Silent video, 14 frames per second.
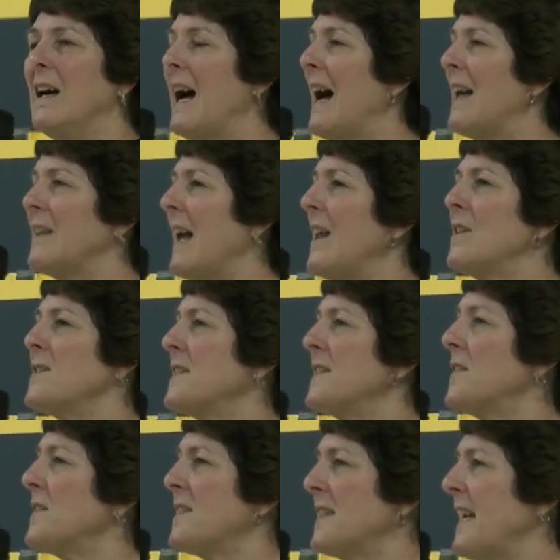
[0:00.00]
I'll, I'll,
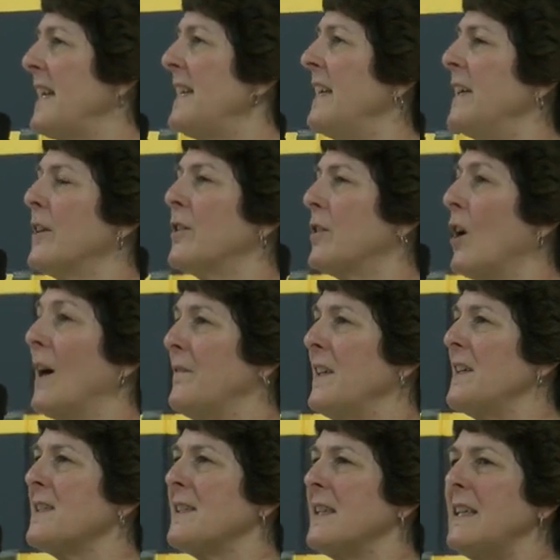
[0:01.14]
still stay here,
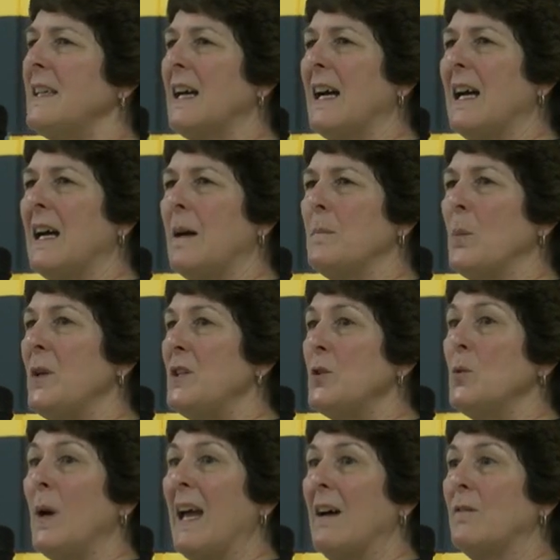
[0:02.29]
obviously. Um, we
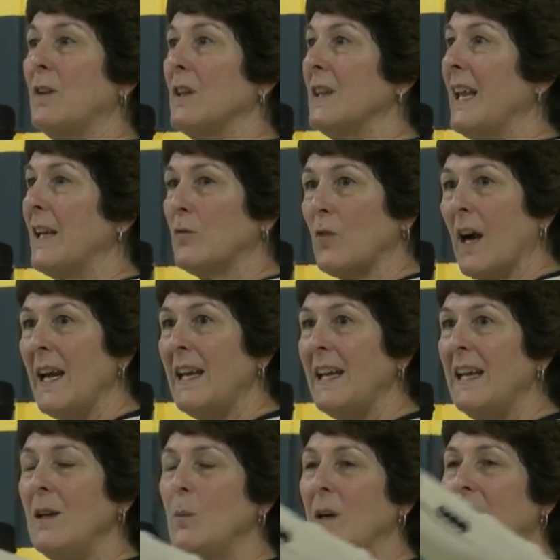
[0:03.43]
do have letter
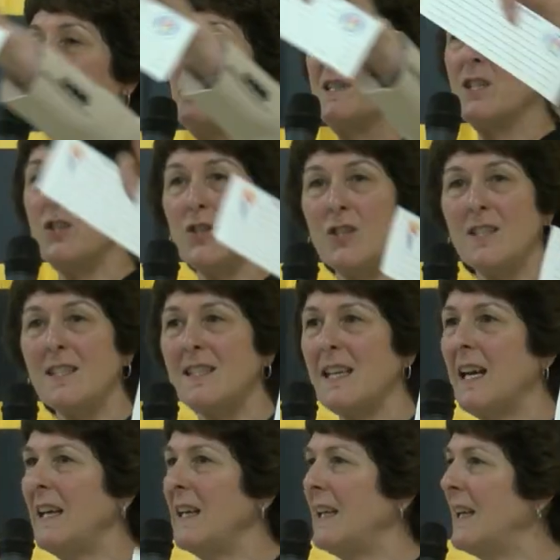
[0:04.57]
writing, we have petition
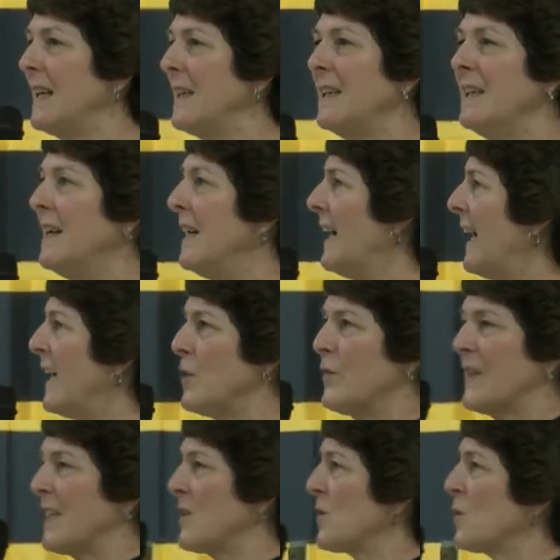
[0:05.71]
signing. Uh, you've
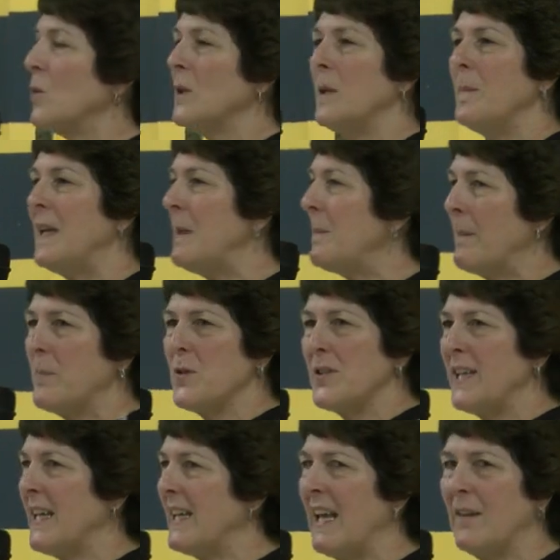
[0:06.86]
got school committee members
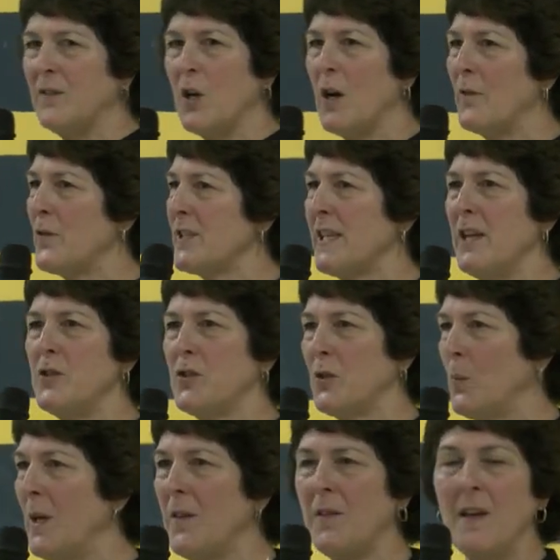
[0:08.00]
here to have
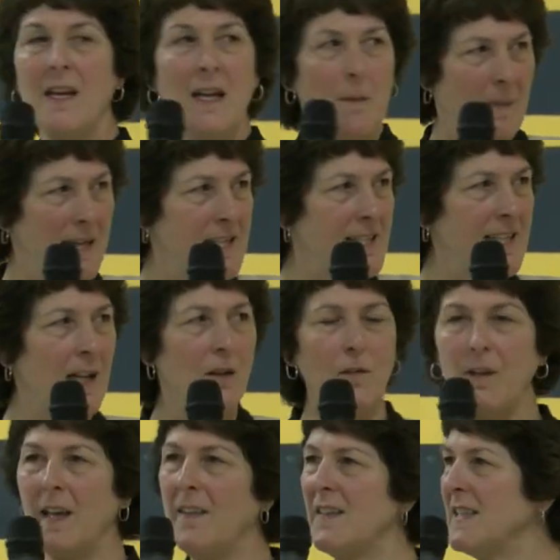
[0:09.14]
conversation with
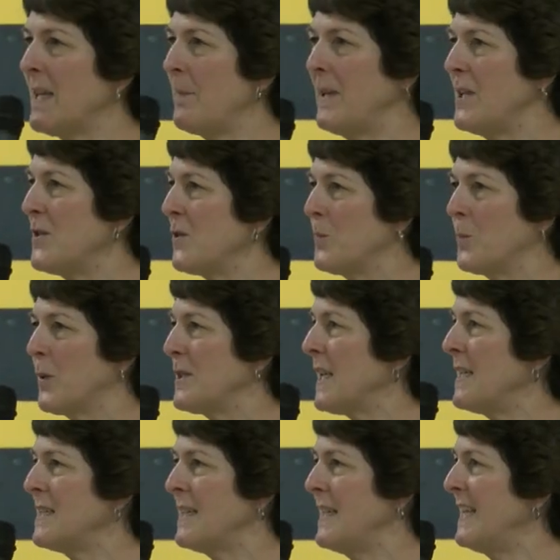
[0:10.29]
myself and the deputy
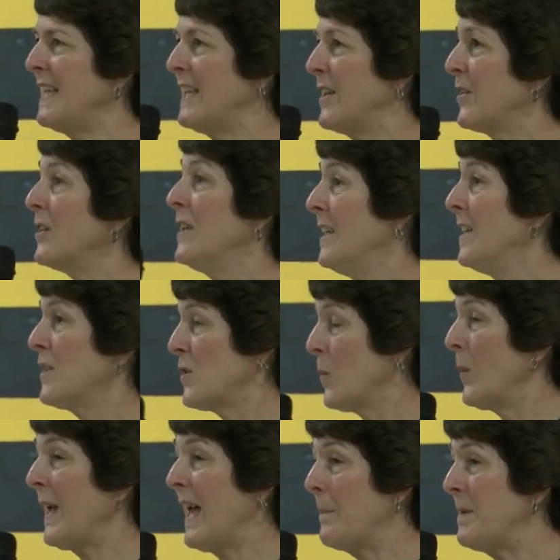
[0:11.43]
superintendent are here, so
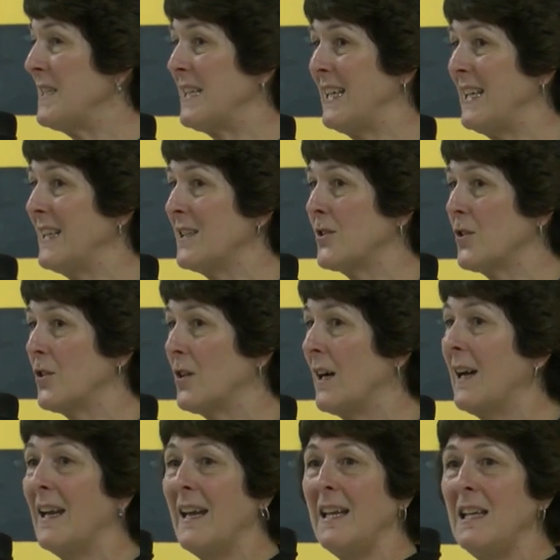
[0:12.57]
we're happy to answer
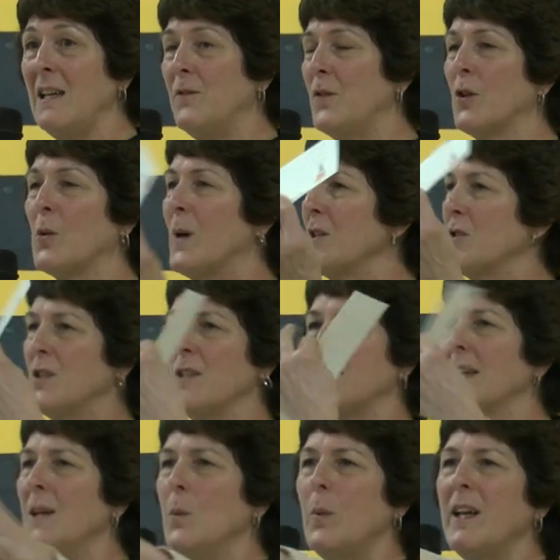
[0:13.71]
uh, any of your questions.
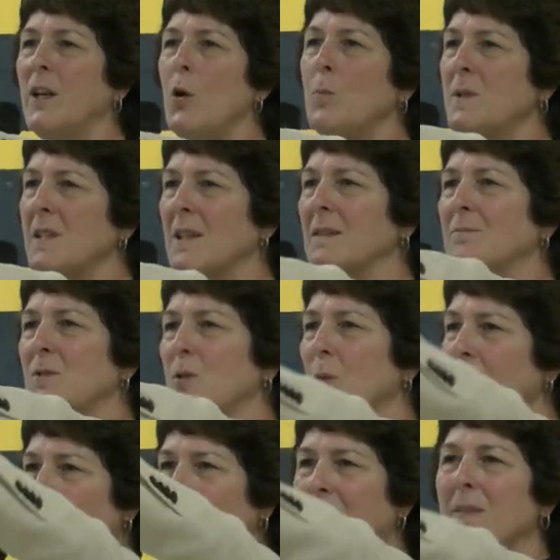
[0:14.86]
We had hoped to do
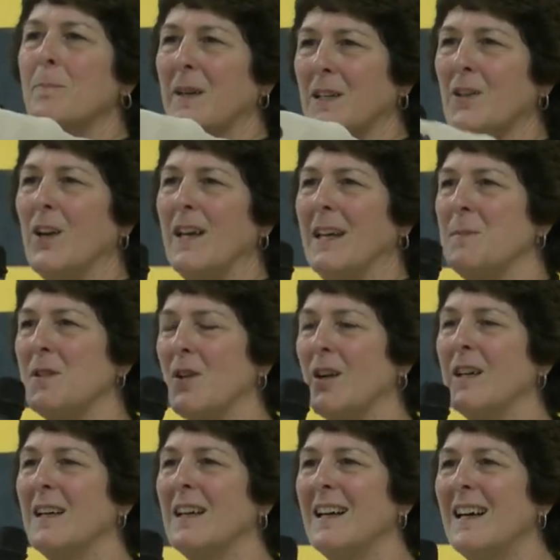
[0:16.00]
it with, but go ahead, I'm
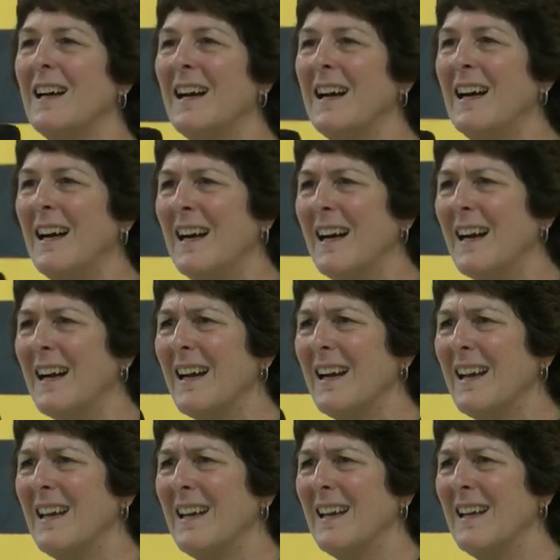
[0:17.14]
sorry. Do you know what
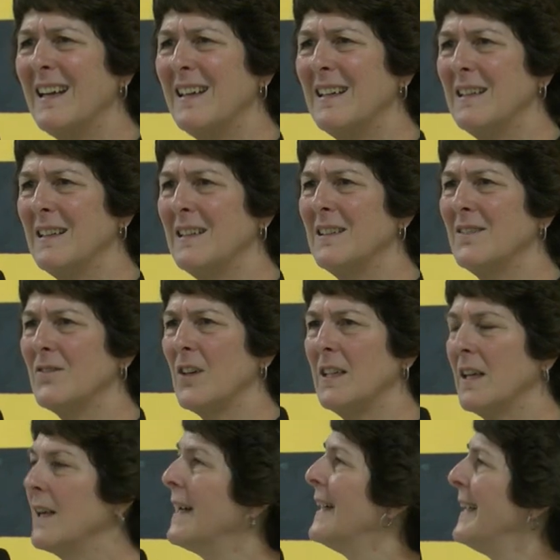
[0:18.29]
time on Friday?